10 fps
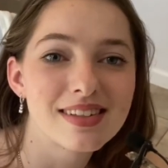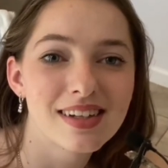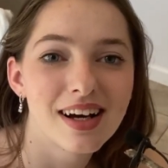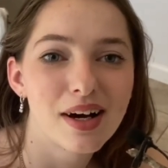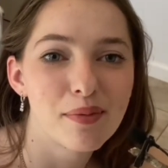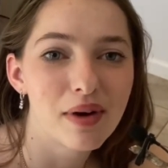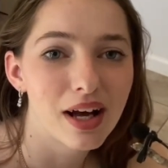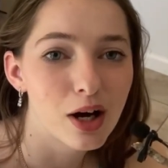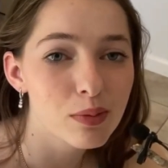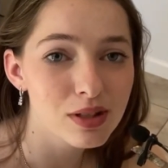I
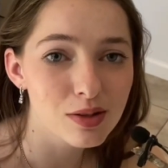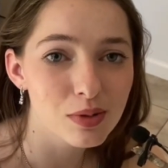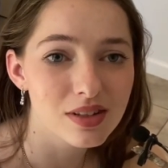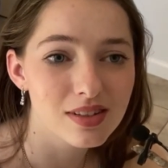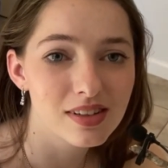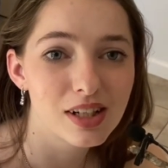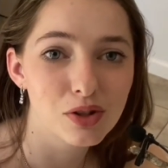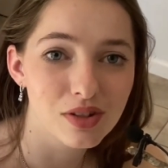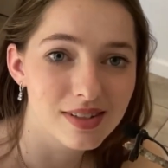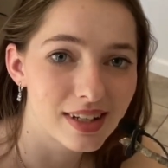hope this was
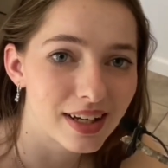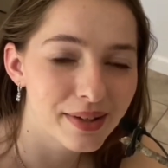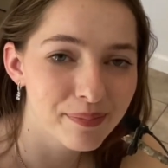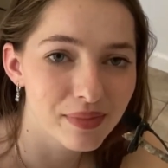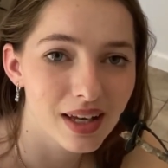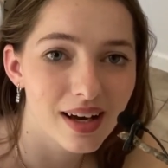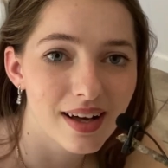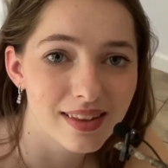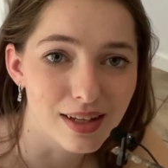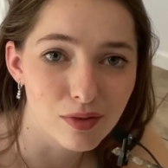interesting.
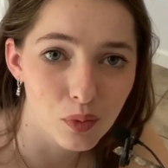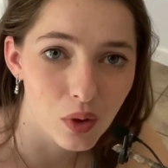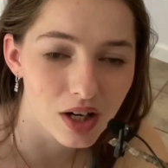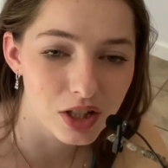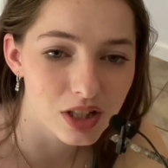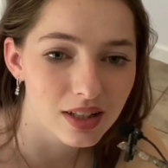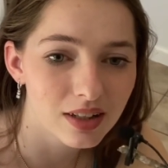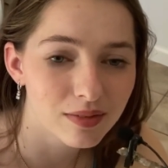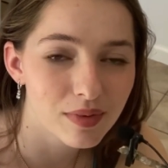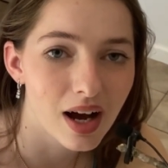Thank you for
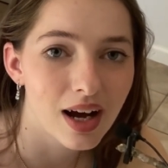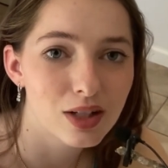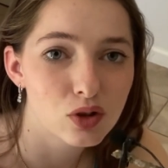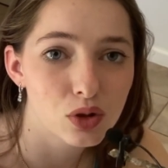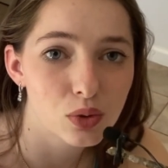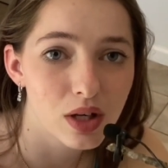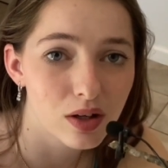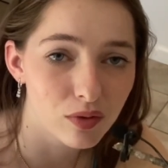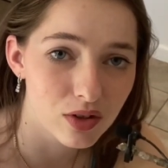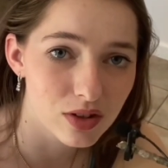watching. I do
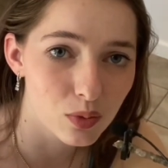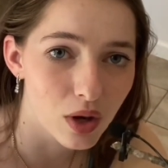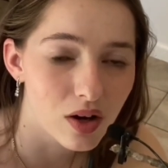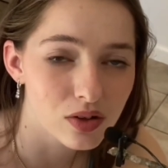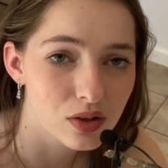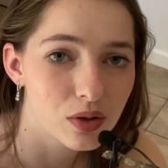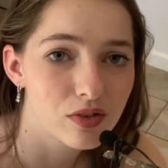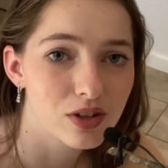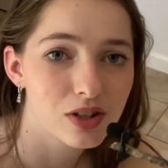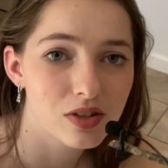interviews as well, so if
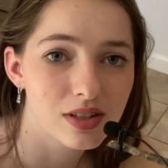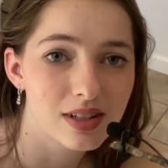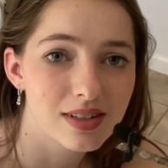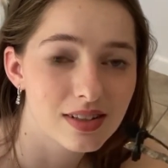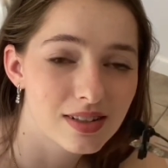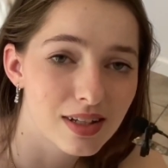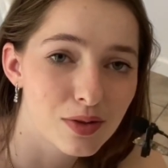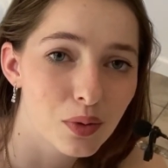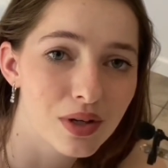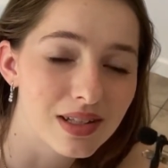you're interested in success
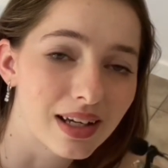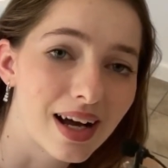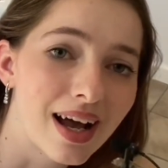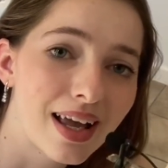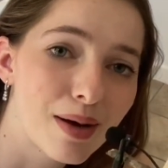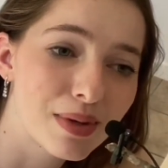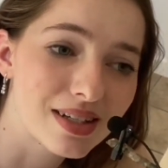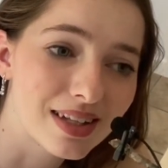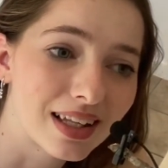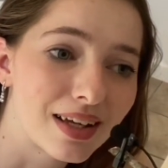stories like I am,
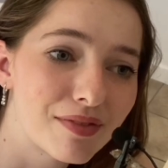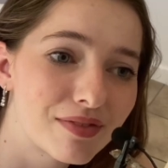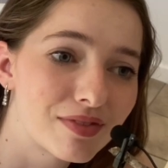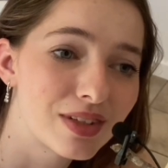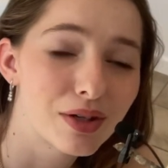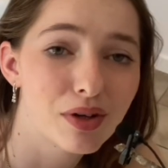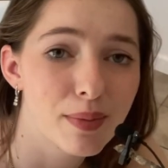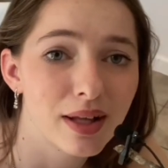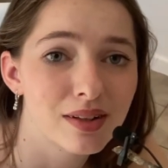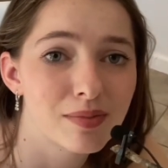because I love hearing
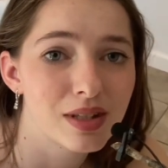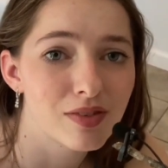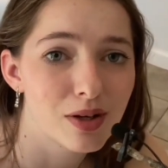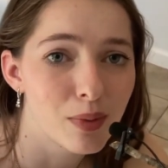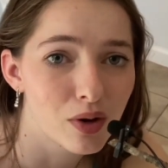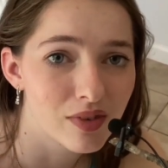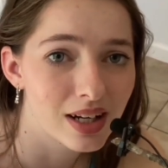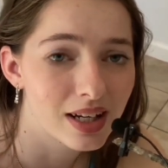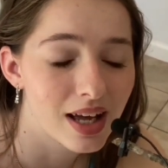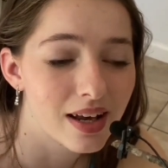about them, it's very
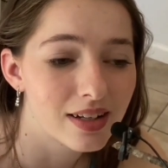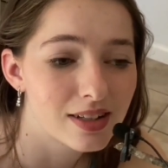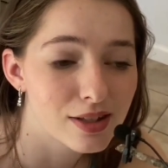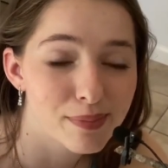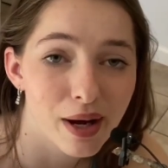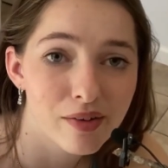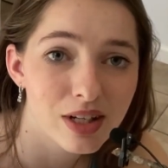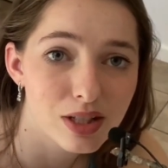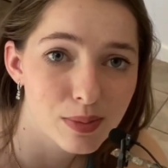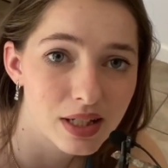motivating and
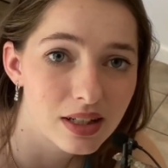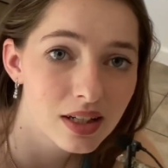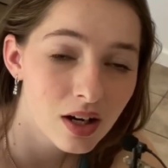inspiring to me.